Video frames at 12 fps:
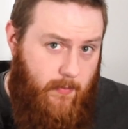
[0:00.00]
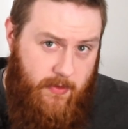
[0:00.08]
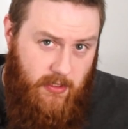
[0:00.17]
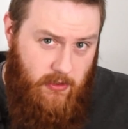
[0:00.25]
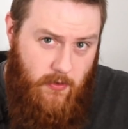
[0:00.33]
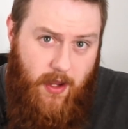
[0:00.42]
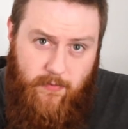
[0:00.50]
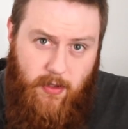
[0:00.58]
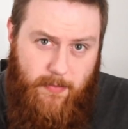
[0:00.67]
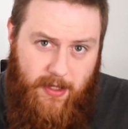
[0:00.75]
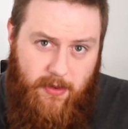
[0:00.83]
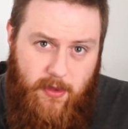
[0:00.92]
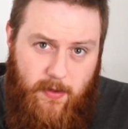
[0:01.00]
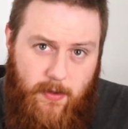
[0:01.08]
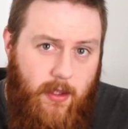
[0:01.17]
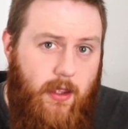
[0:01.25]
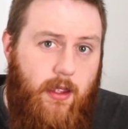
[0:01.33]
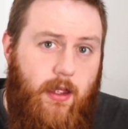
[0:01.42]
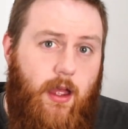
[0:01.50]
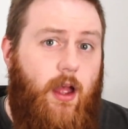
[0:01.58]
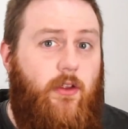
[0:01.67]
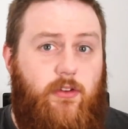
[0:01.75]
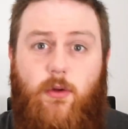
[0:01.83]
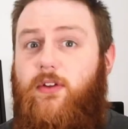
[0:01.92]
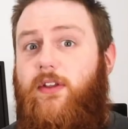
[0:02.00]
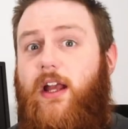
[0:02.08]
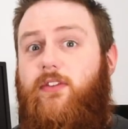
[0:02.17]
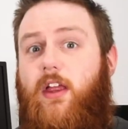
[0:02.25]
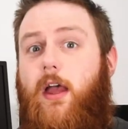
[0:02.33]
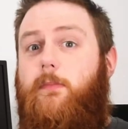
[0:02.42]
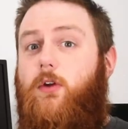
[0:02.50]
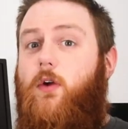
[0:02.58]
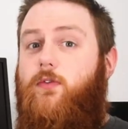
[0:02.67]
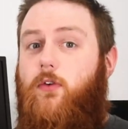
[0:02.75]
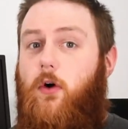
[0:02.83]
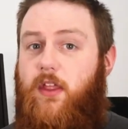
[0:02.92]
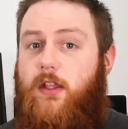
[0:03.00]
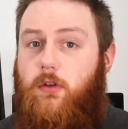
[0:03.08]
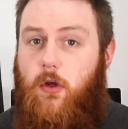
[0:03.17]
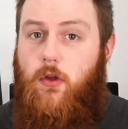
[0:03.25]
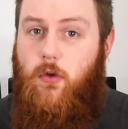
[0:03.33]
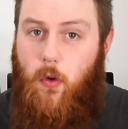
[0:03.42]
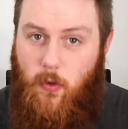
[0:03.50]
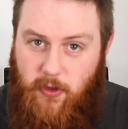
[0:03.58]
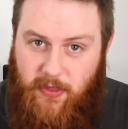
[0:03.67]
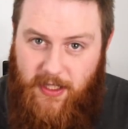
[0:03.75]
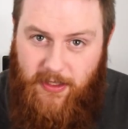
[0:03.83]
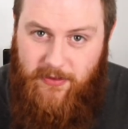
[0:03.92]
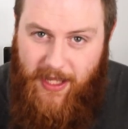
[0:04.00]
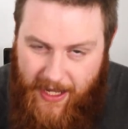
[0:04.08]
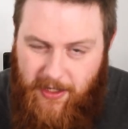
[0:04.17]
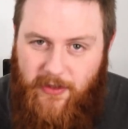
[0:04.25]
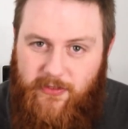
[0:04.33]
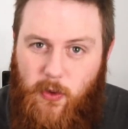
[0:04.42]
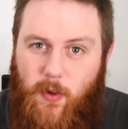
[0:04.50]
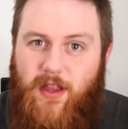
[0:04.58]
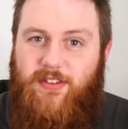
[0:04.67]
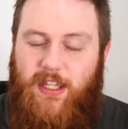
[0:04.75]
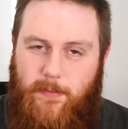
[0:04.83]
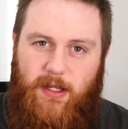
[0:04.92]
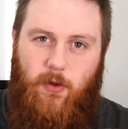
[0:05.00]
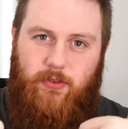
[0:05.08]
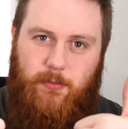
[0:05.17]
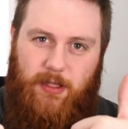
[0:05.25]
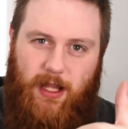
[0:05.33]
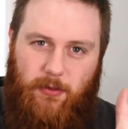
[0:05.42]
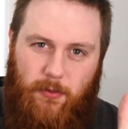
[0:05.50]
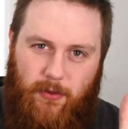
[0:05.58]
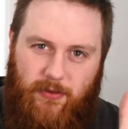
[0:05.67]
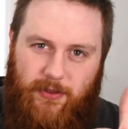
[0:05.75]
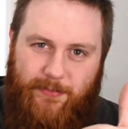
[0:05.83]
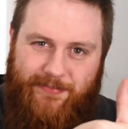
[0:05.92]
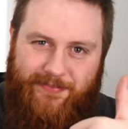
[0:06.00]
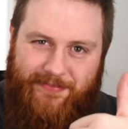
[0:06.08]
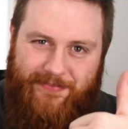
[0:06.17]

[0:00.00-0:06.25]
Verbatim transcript: something new every month. So until next time, go forth and learn all the things. And as always, keep being awesome cloud gurus.